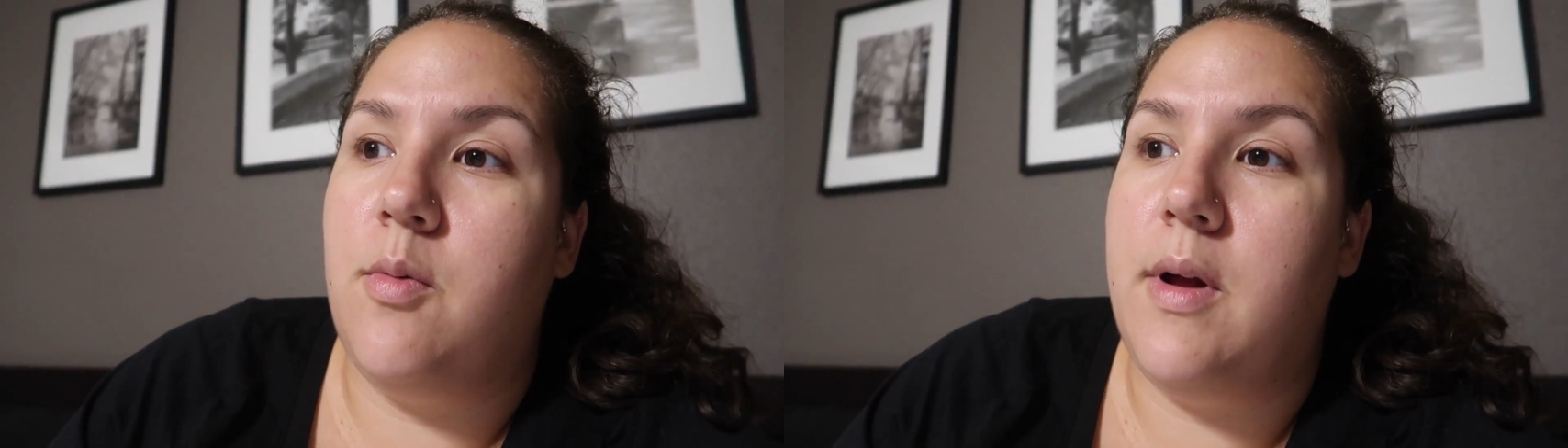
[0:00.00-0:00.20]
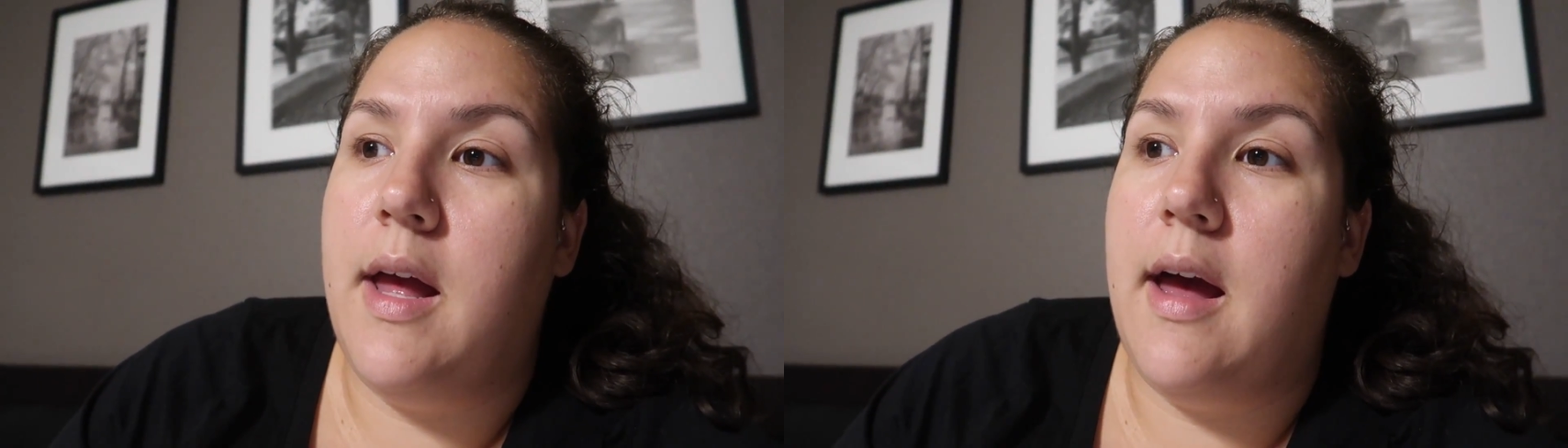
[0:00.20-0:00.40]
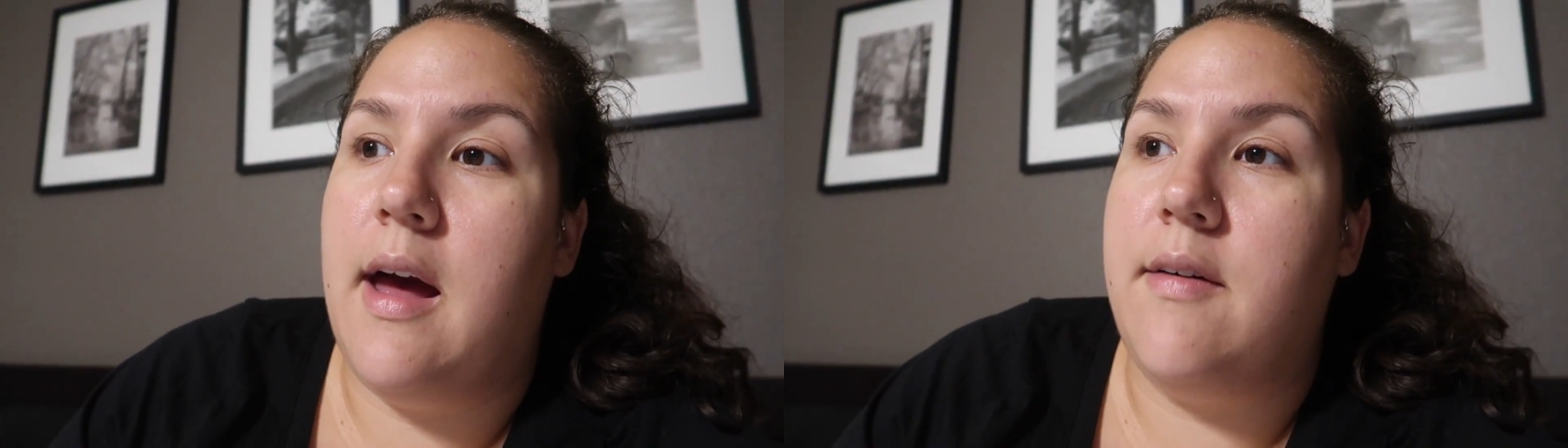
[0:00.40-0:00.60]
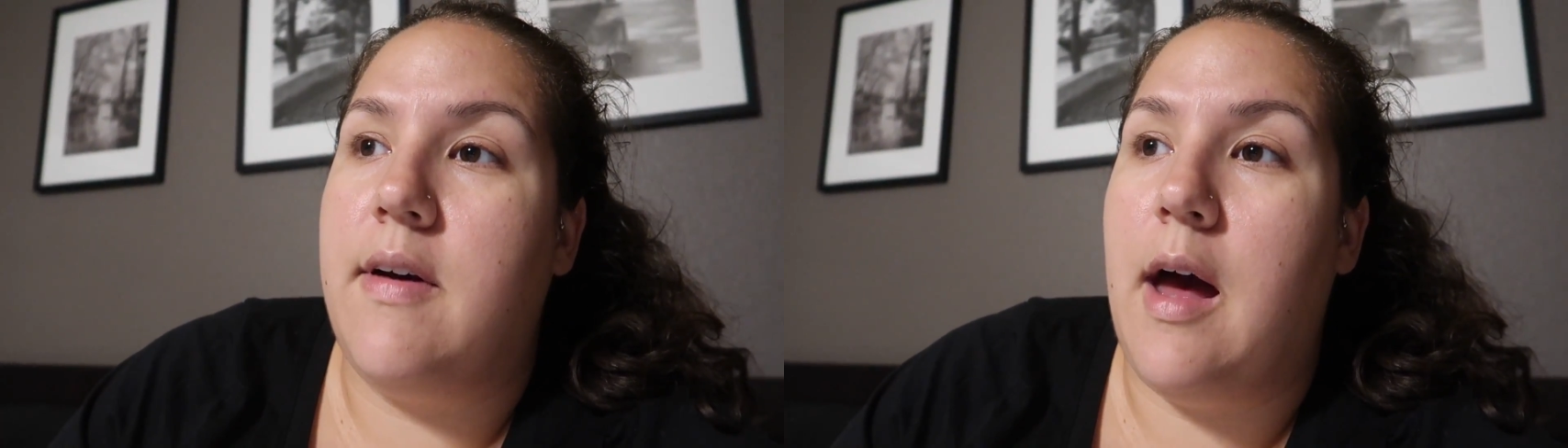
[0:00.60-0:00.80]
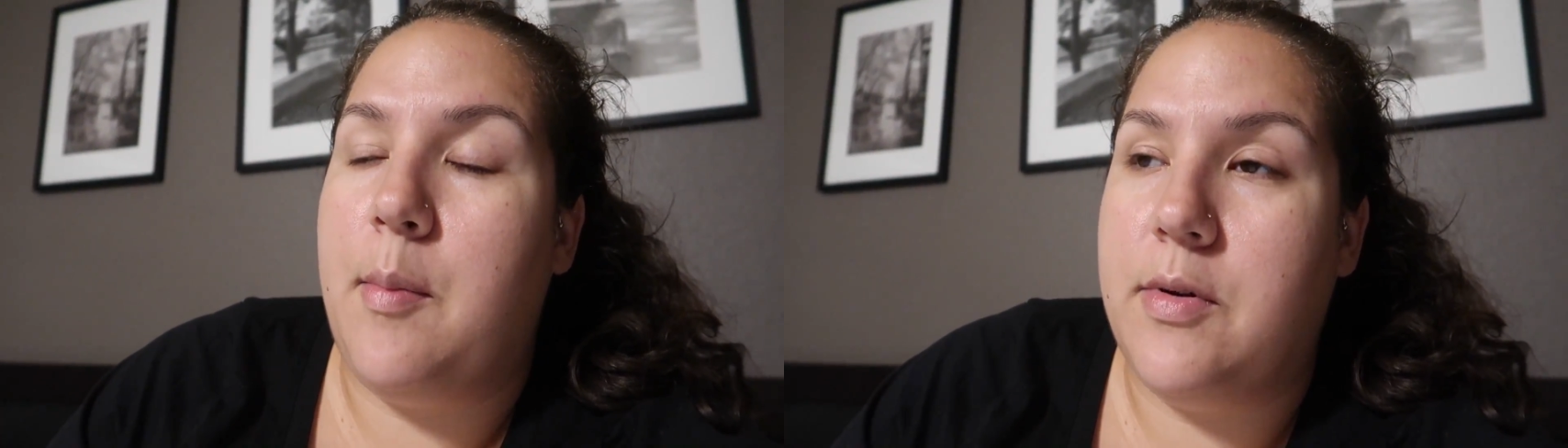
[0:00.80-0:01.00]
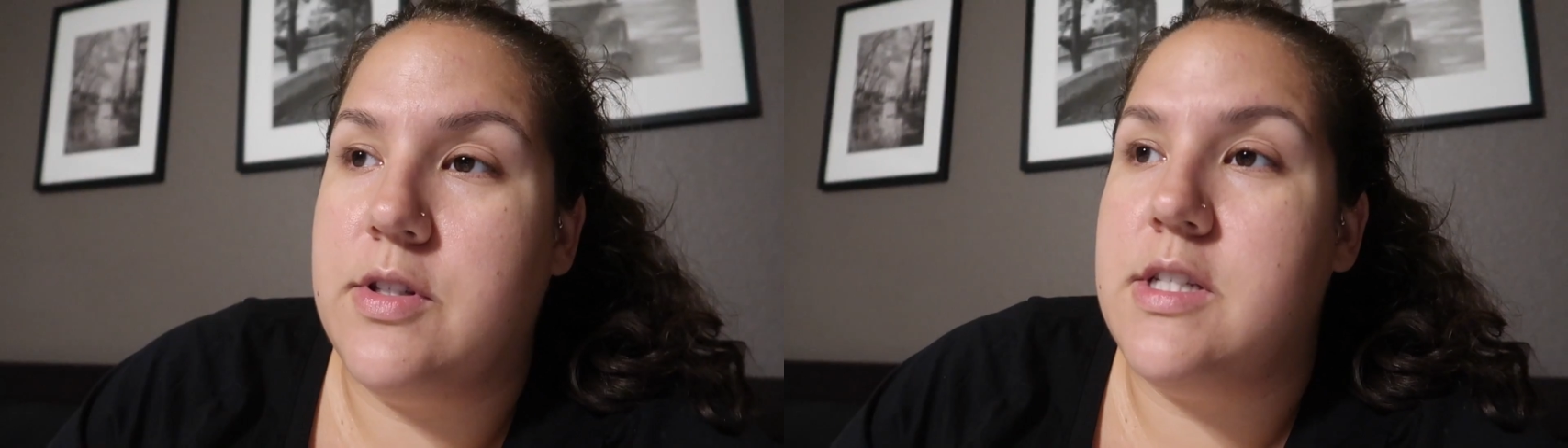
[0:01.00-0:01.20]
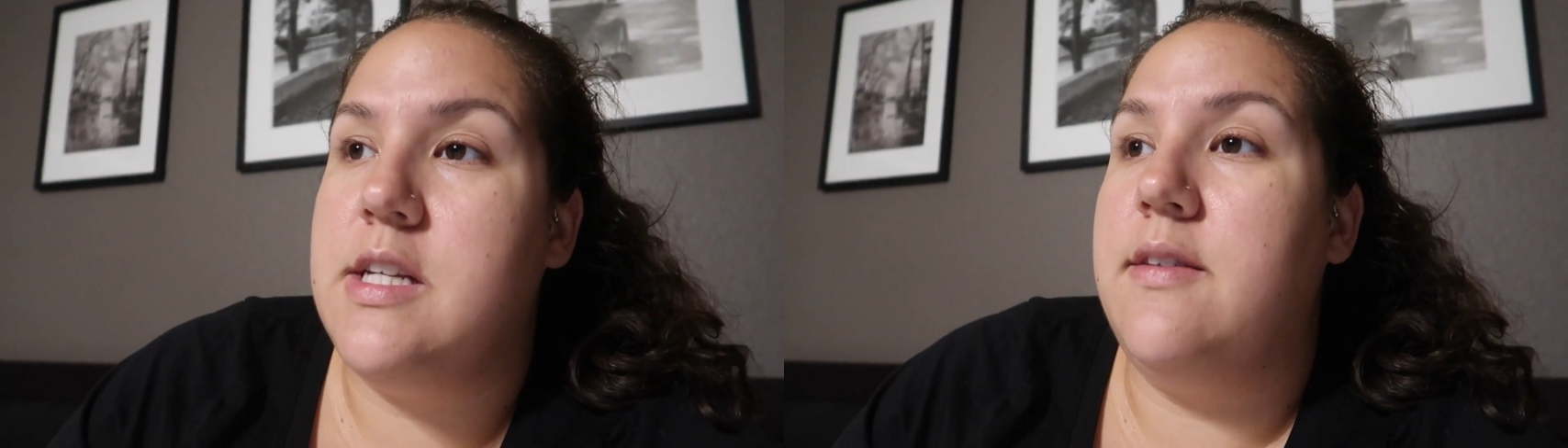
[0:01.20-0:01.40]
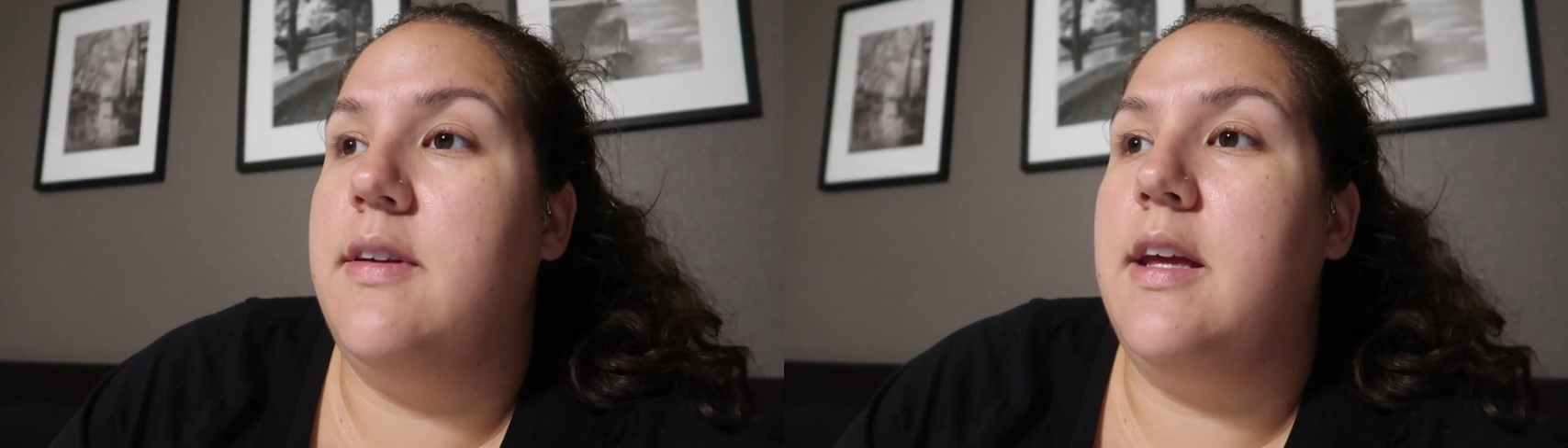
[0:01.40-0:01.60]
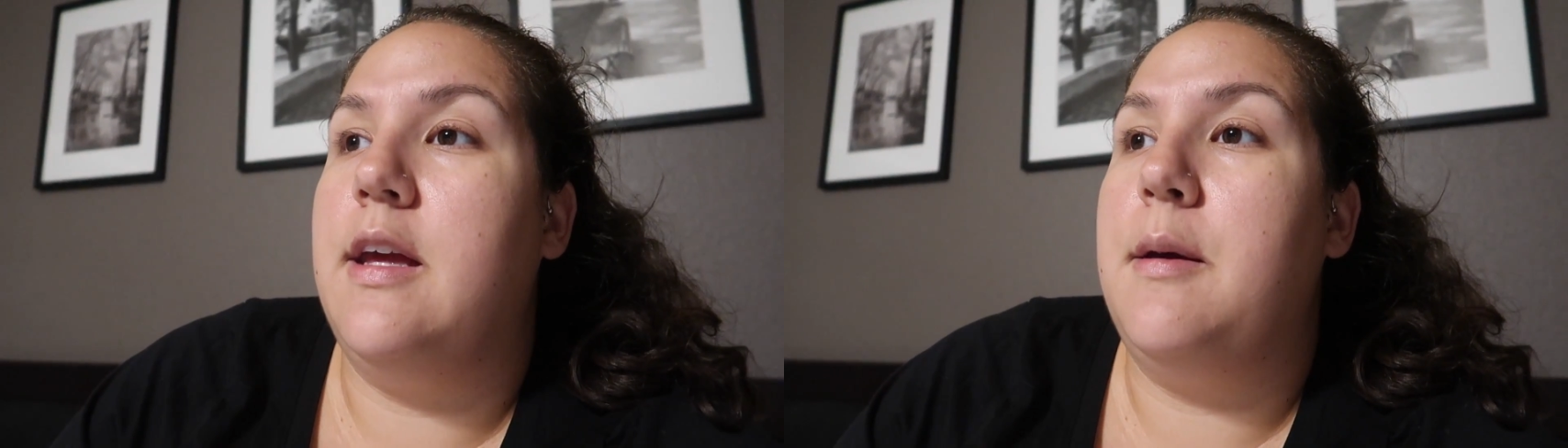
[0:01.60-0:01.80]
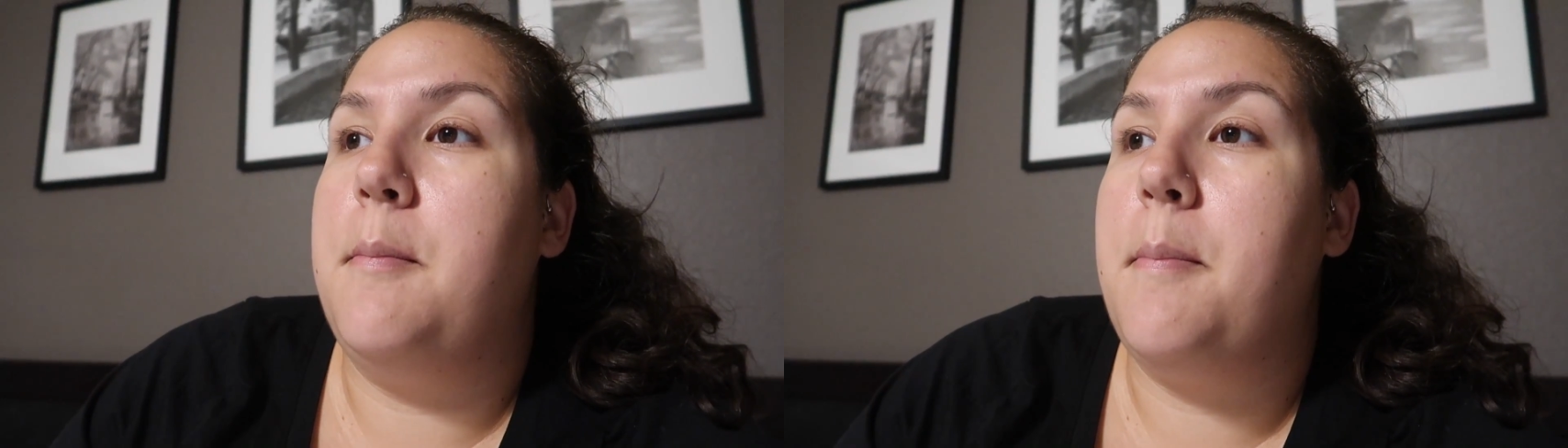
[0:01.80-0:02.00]
we have Apple T
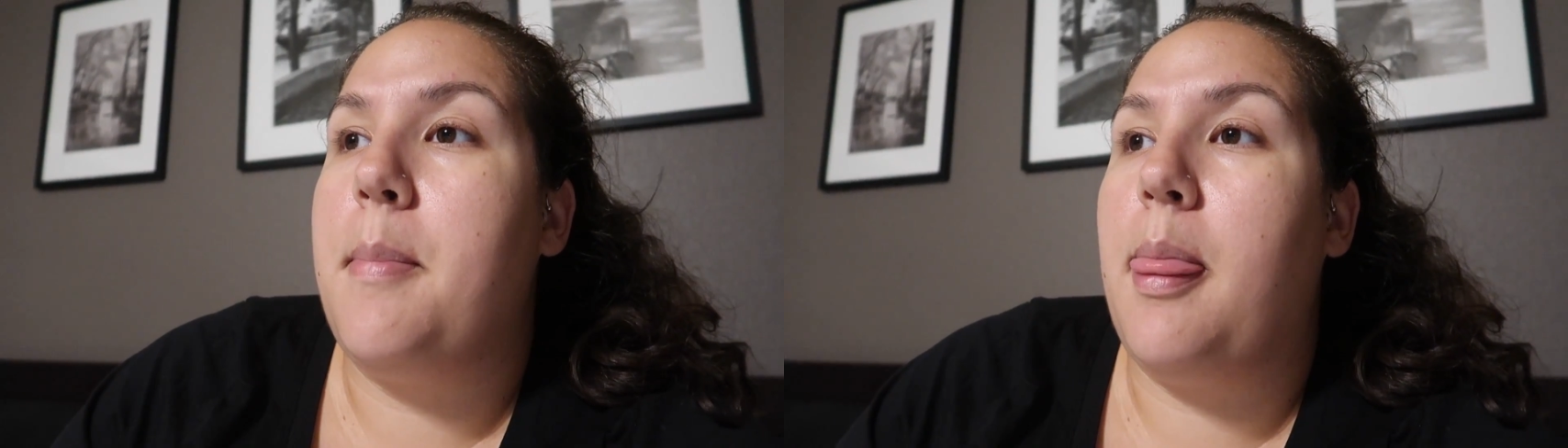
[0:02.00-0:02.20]
V,